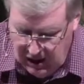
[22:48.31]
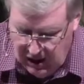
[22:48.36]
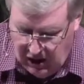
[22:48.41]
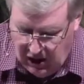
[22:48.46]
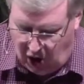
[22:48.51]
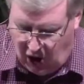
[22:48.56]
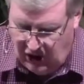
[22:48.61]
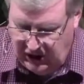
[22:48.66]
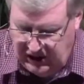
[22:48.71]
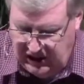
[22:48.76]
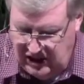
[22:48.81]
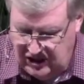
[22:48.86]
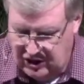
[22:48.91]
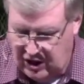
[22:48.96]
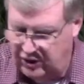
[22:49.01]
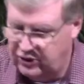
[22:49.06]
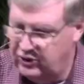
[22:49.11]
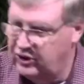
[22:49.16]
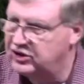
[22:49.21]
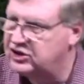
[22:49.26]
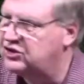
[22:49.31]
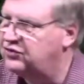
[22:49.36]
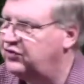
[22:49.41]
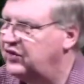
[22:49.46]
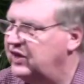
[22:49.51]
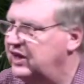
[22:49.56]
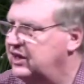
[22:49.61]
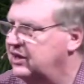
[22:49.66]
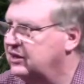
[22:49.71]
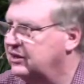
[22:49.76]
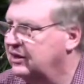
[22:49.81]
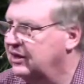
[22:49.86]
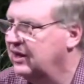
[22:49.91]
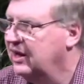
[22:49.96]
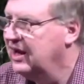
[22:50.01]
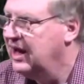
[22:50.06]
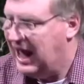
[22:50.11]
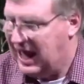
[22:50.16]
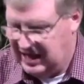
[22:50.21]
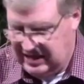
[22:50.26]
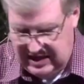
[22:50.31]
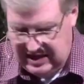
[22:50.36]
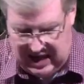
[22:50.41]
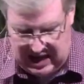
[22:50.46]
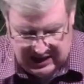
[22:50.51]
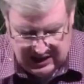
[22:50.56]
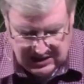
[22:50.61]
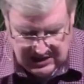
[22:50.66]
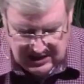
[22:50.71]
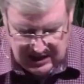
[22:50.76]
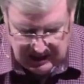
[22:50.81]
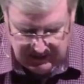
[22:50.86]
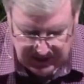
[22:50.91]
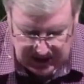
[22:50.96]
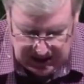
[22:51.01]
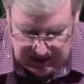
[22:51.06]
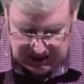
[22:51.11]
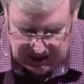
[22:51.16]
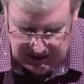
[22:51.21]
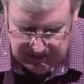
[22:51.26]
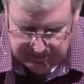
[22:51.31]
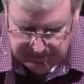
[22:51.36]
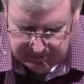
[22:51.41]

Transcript: on each other's fear and negativity